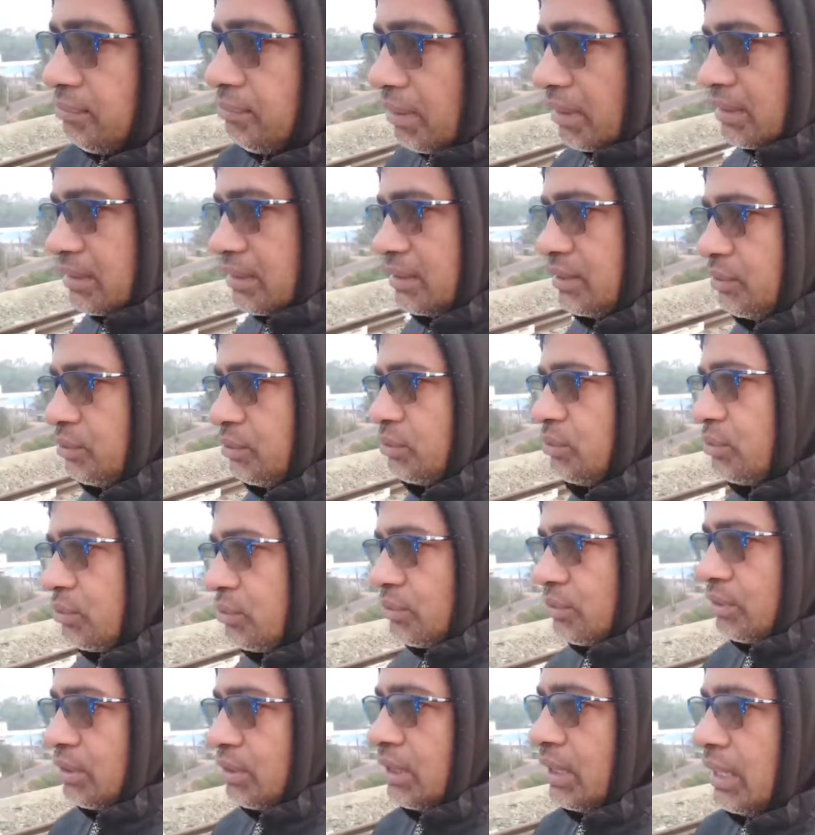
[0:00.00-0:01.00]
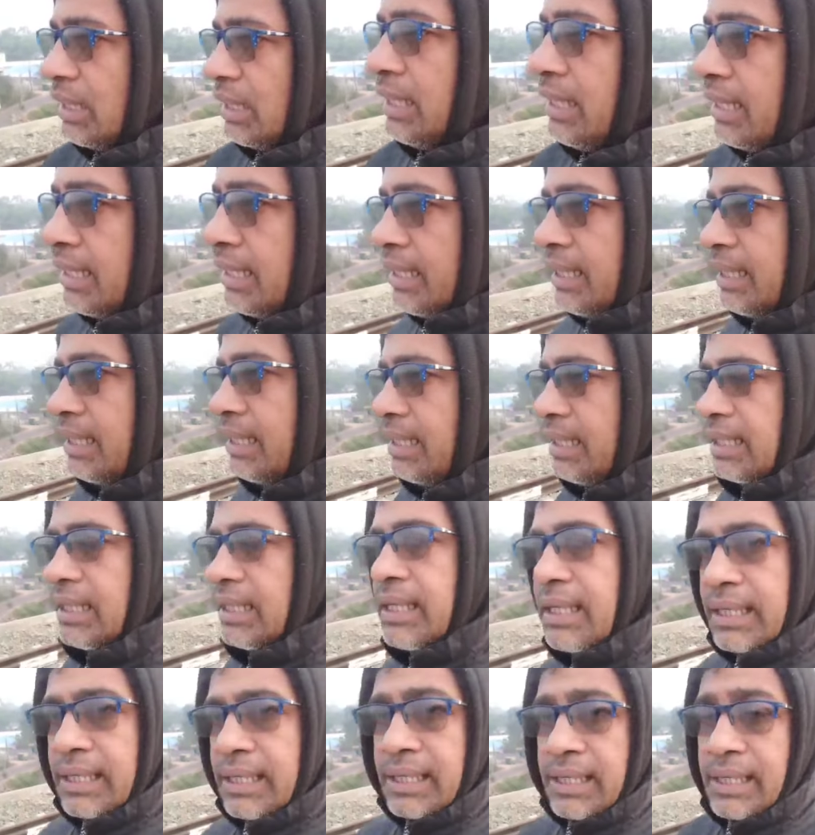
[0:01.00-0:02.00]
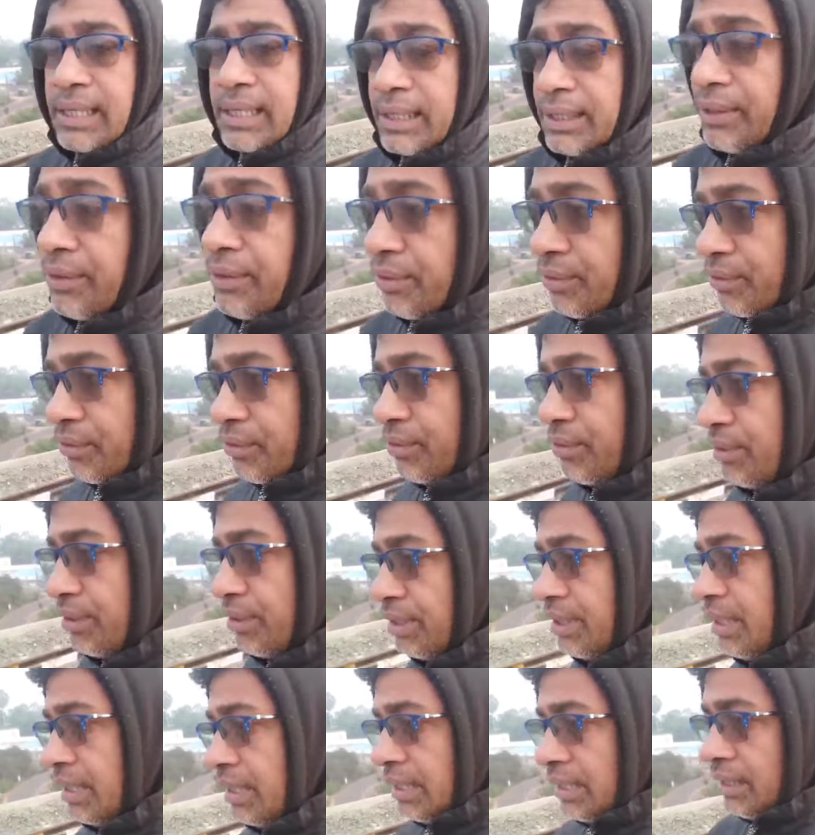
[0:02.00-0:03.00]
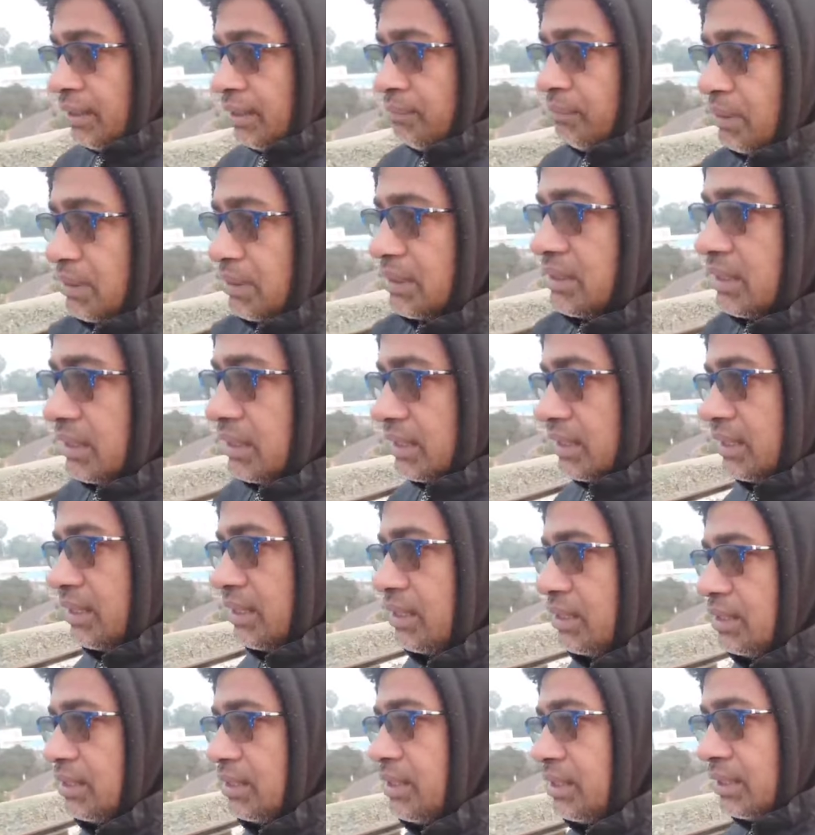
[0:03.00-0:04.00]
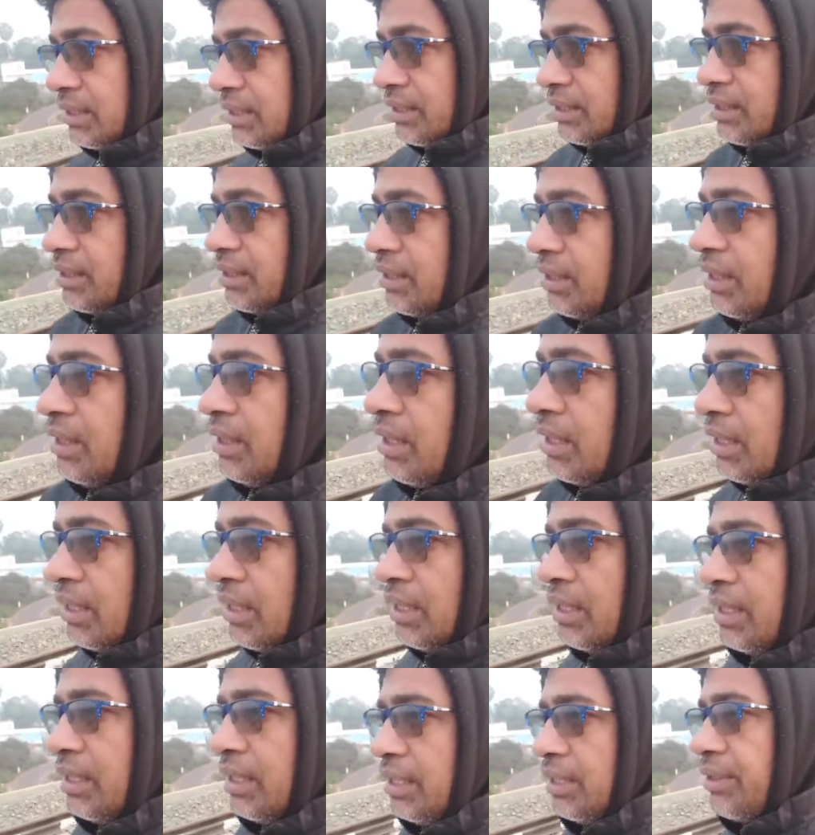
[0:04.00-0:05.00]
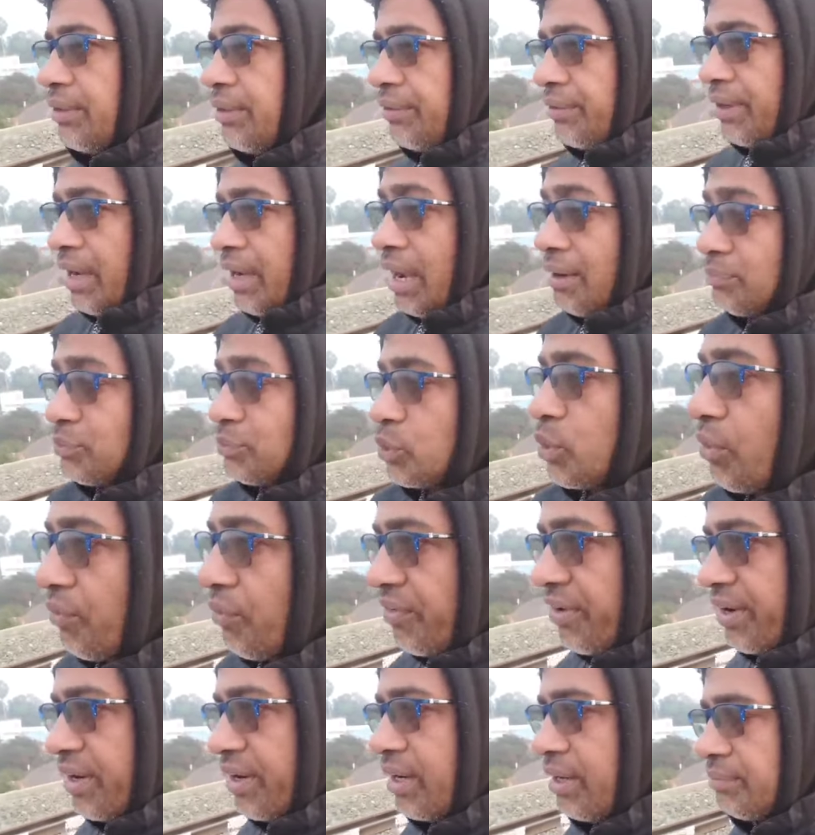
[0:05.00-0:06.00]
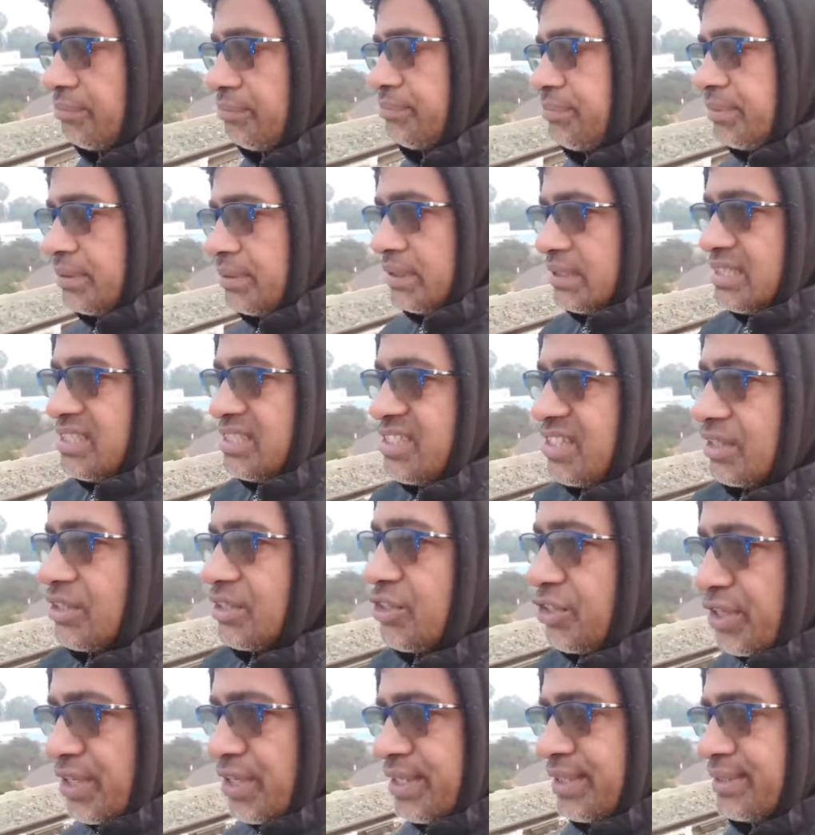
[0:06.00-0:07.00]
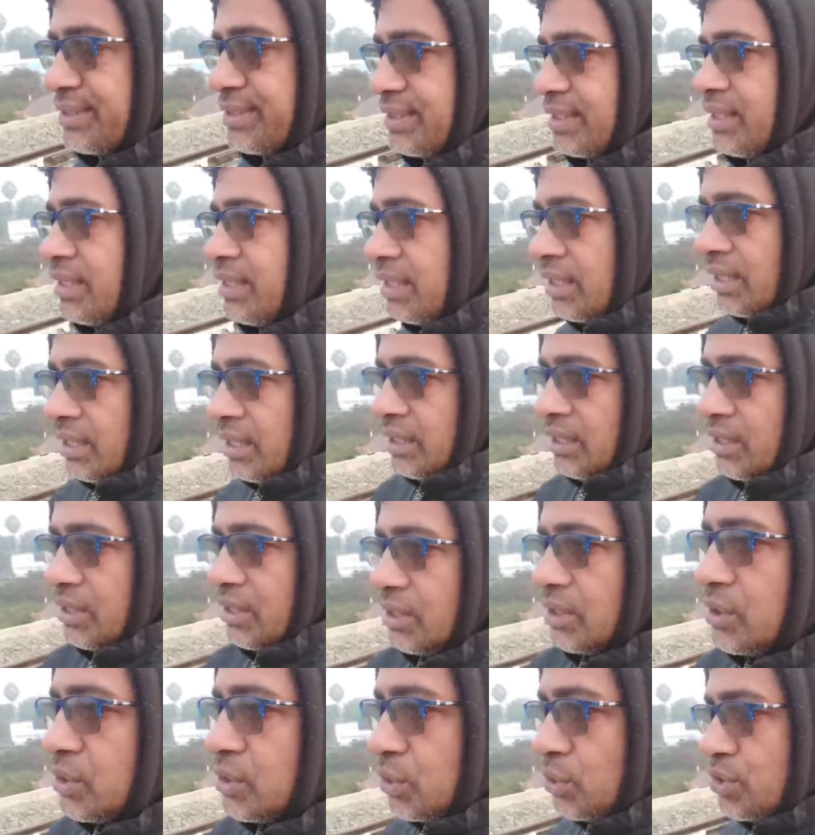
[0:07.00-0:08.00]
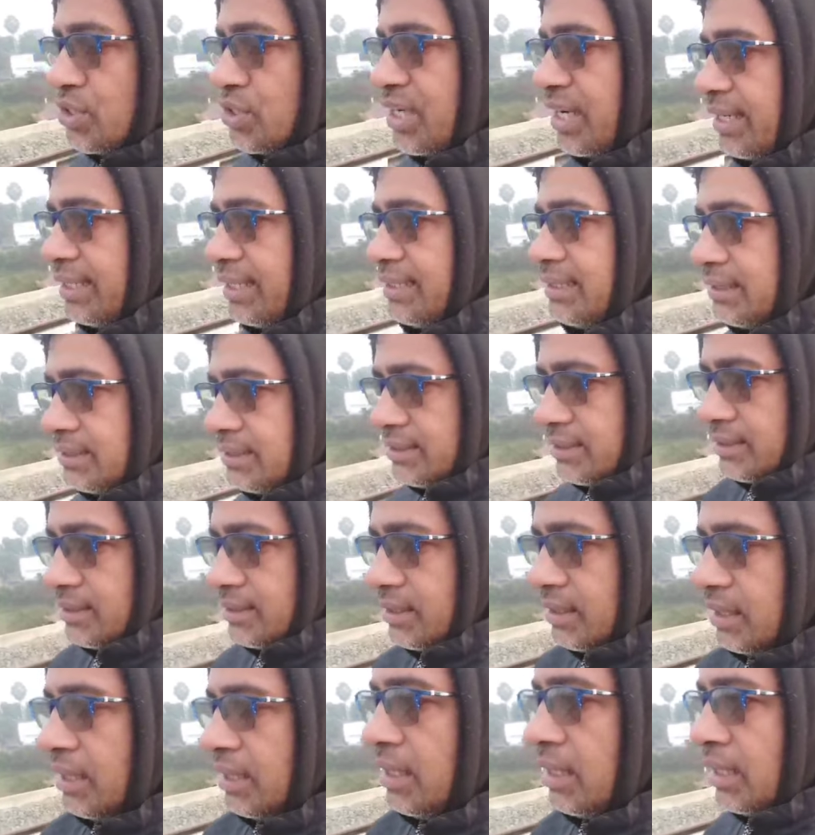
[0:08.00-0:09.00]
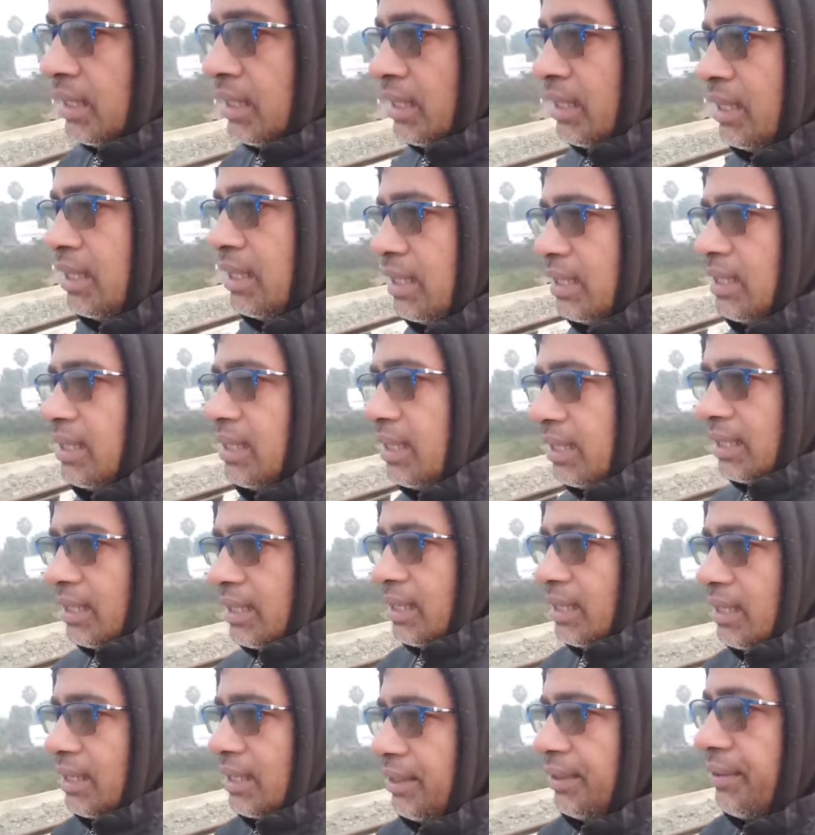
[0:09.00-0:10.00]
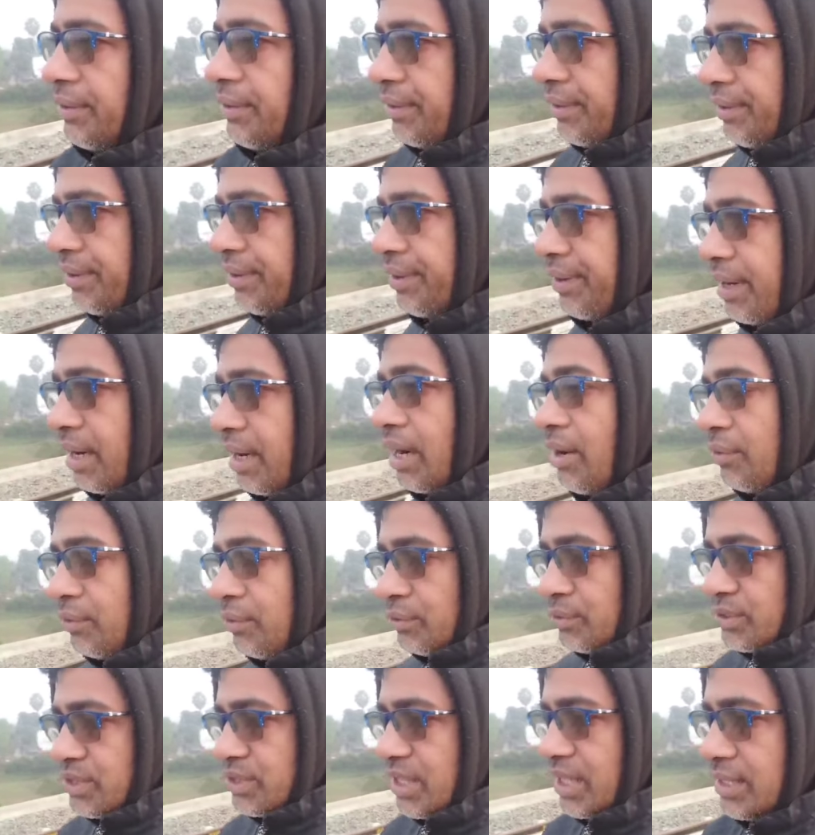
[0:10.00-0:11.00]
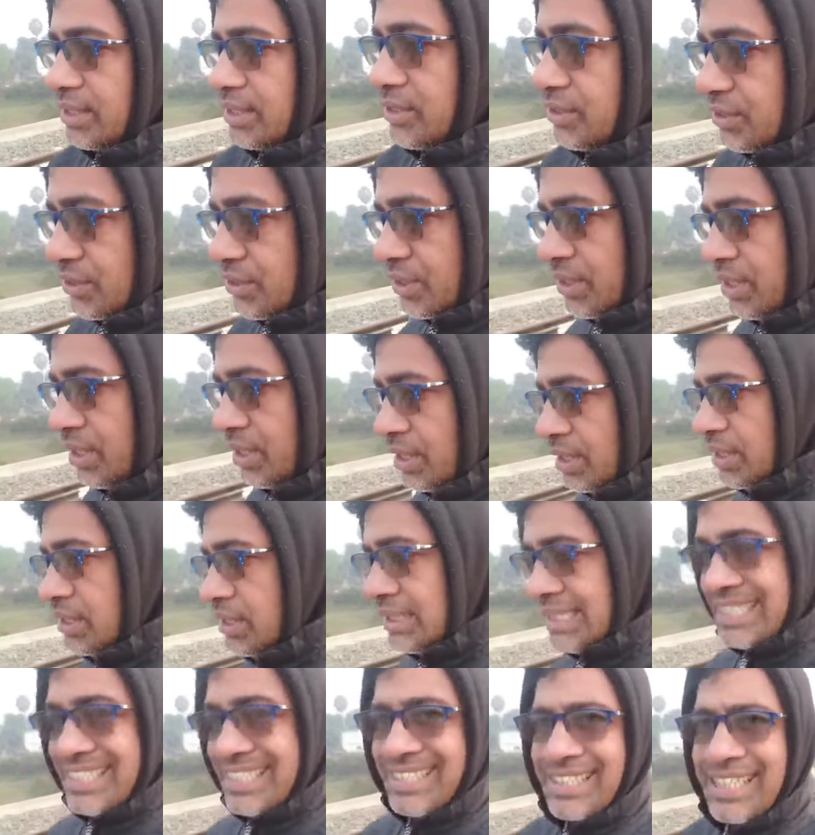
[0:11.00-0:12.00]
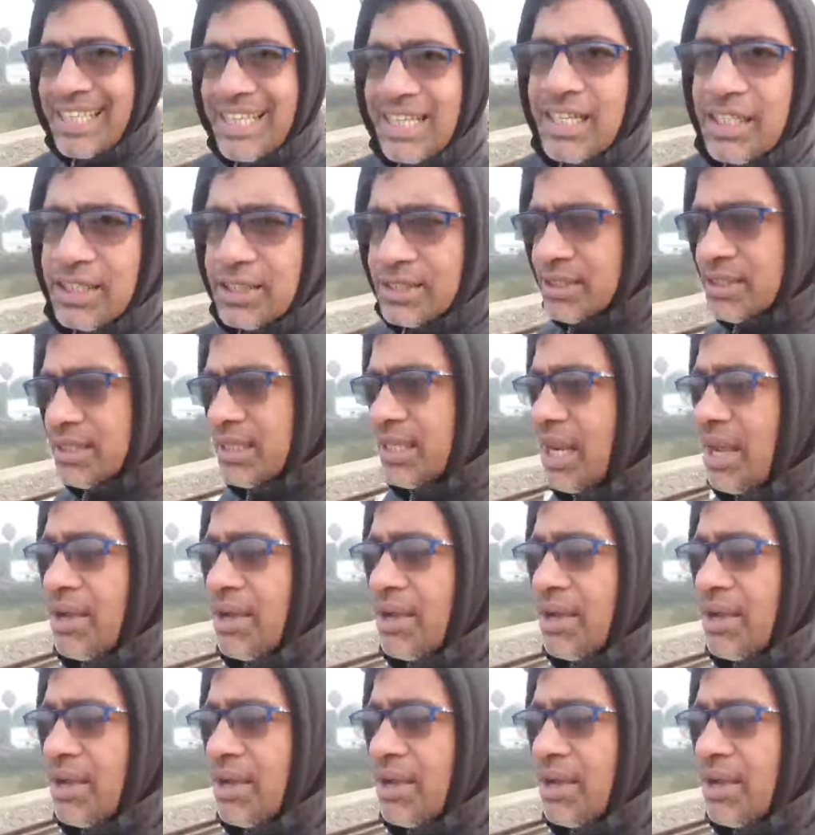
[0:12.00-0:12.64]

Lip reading: But uh, you but have to overcome these are things to change how you change these things.